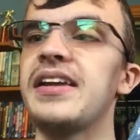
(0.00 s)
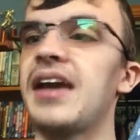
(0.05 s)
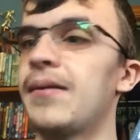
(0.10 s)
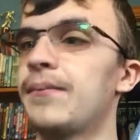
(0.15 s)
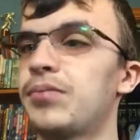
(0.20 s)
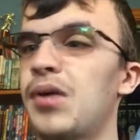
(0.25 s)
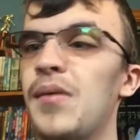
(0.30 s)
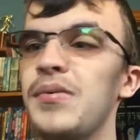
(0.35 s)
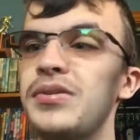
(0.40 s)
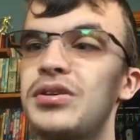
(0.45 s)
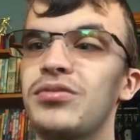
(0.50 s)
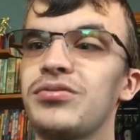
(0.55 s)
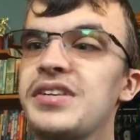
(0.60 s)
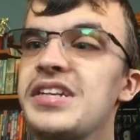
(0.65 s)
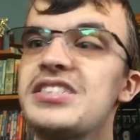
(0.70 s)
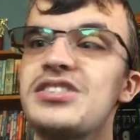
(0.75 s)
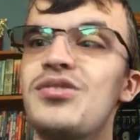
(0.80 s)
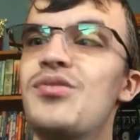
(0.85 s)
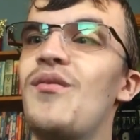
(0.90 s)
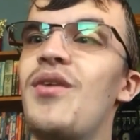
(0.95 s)
and probably the
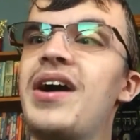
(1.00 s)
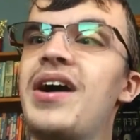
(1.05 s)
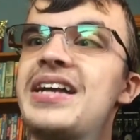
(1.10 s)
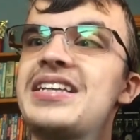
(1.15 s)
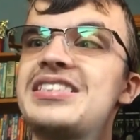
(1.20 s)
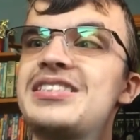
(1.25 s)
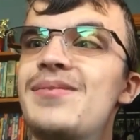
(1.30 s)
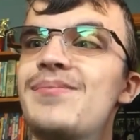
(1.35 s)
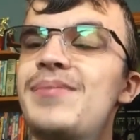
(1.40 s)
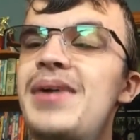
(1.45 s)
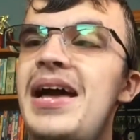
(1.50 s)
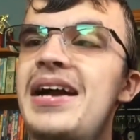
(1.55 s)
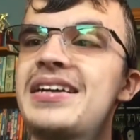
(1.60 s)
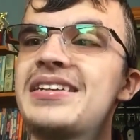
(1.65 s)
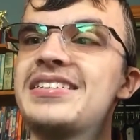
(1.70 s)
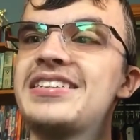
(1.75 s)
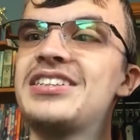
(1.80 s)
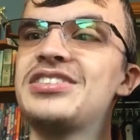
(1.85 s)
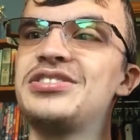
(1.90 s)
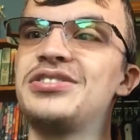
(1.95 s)
reason why it's in bad
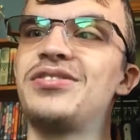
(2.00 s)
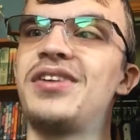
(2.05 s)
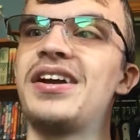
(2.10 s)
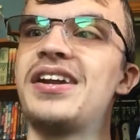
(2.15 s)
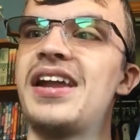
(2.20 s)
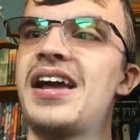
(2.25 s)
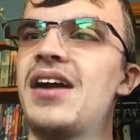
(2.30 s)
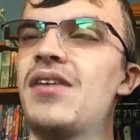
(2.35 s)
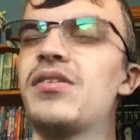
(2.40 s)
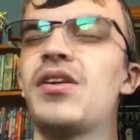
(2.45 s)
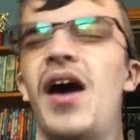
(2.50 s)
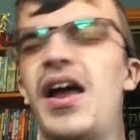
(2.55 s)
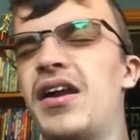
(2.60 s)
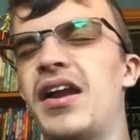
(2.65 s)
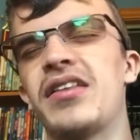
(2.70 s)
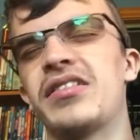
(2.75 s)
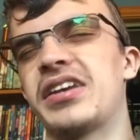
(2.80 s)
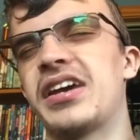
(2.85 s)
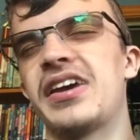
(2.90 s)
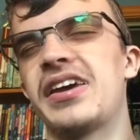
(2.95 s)
condition right now. No, I
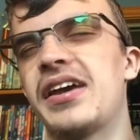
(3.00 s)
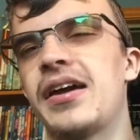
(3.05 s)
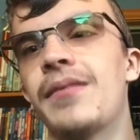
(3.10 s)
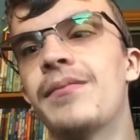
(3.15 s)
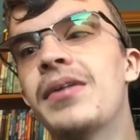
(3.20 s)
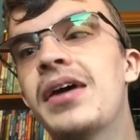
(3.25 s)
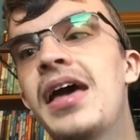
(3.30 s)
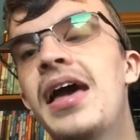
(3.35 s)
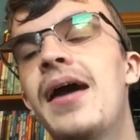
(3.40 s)
don't think I am.